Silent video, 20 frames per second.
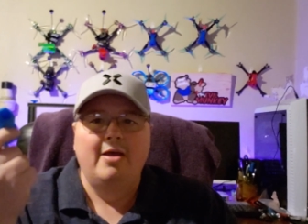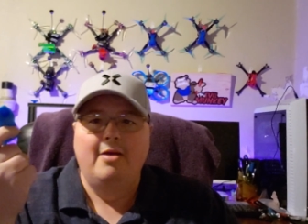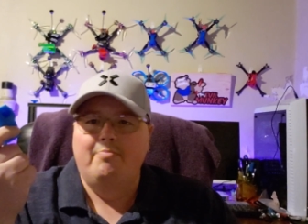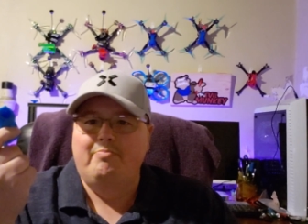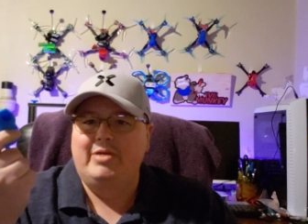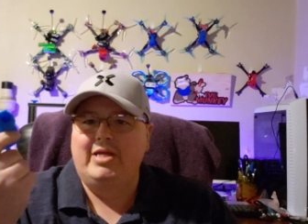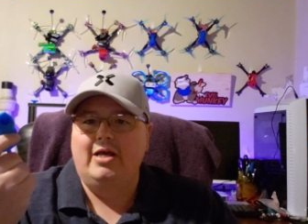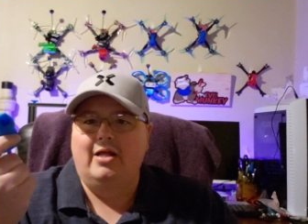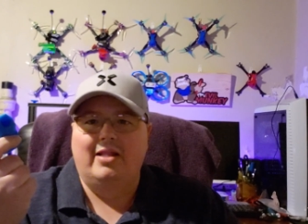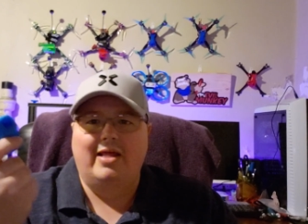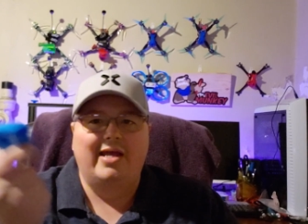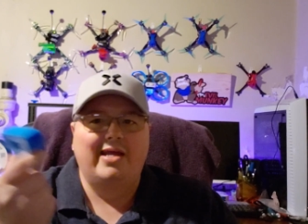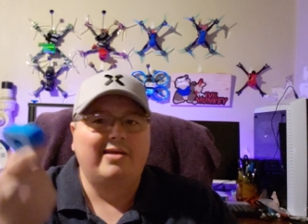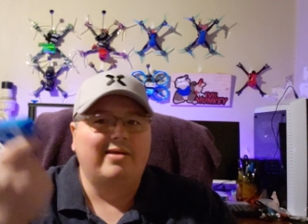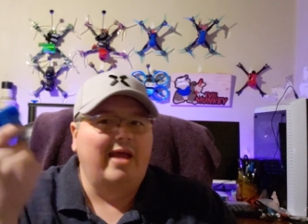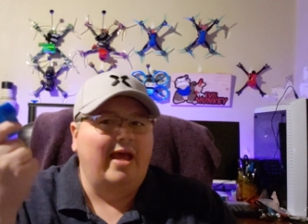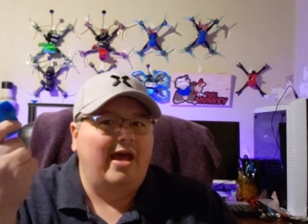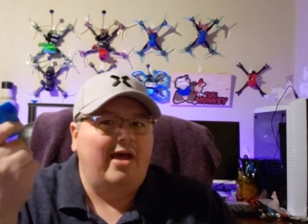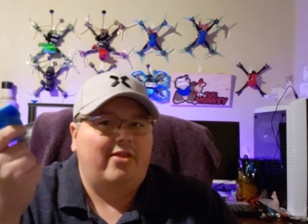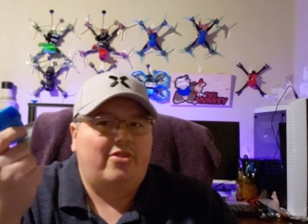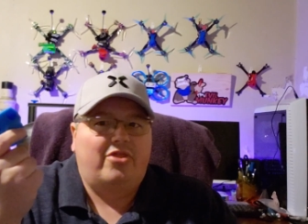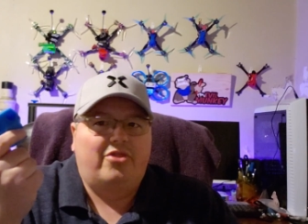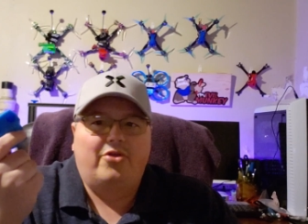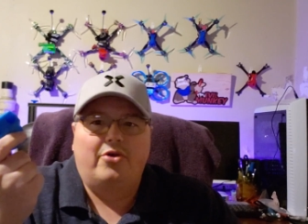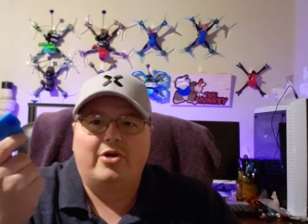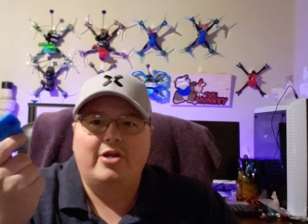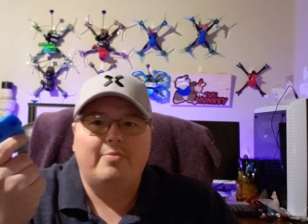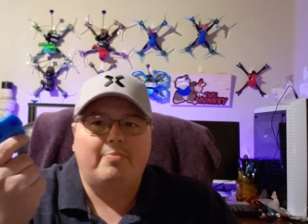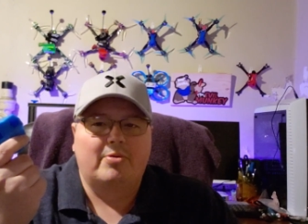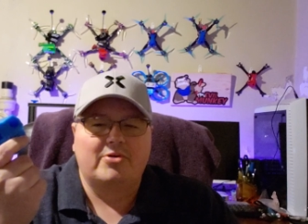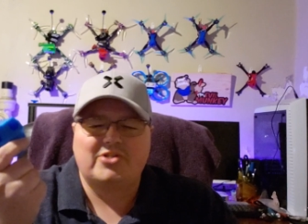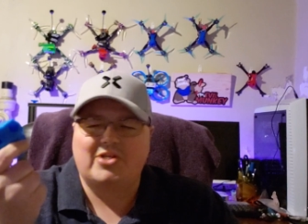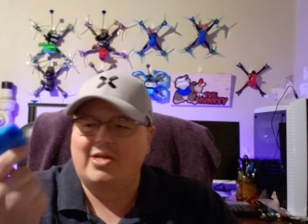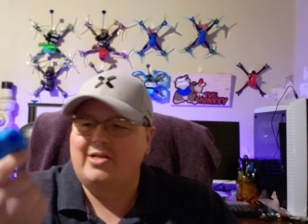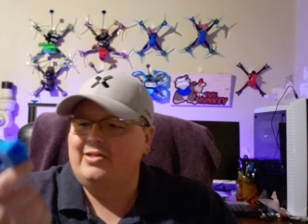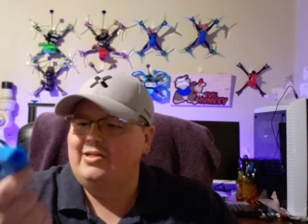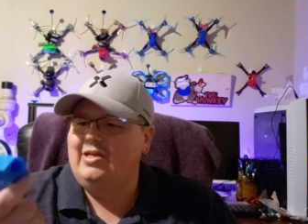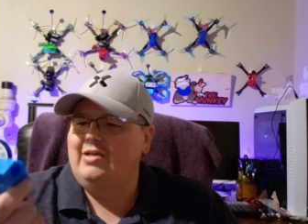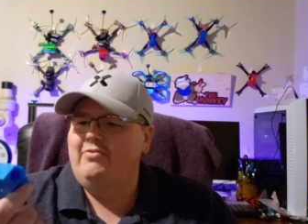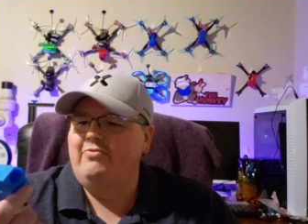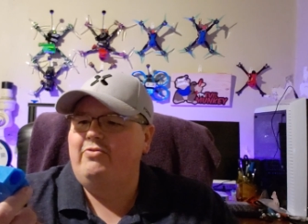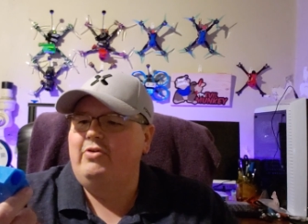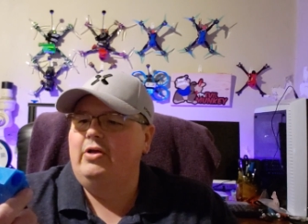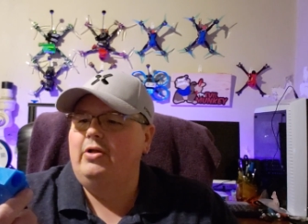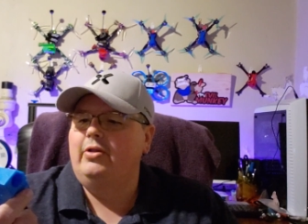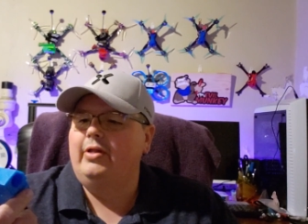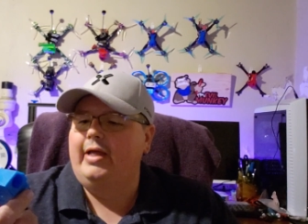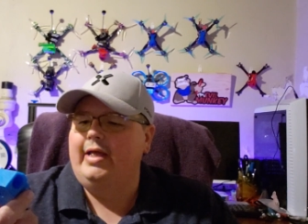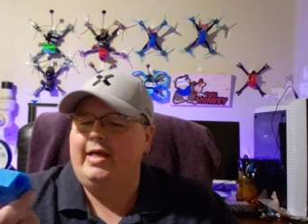PLA at 30% infill,